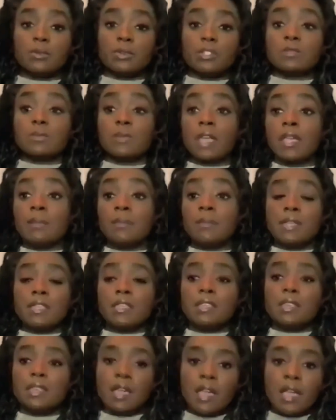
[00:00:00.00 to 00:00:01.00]
which made
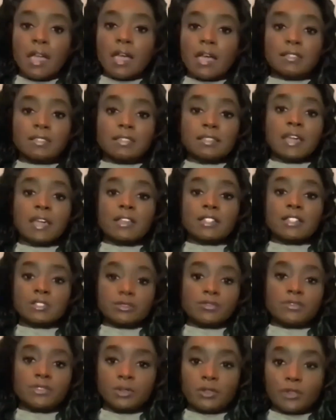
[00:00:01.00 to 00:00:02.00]
me as an
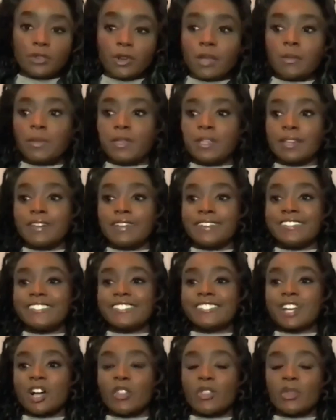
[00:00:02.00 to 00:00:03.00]
actor feel great
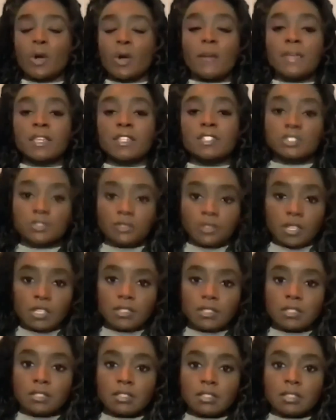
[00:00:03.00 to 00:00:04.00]
because although I'm entering
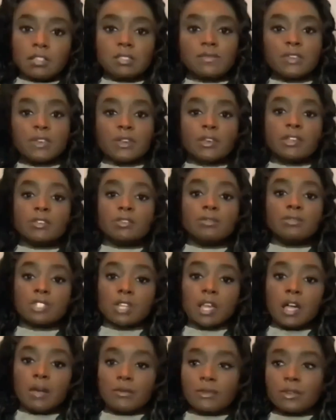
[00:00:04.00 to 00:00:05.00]
into this very new
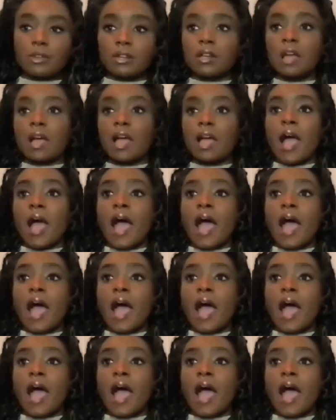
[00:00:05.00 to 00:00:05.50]
genre,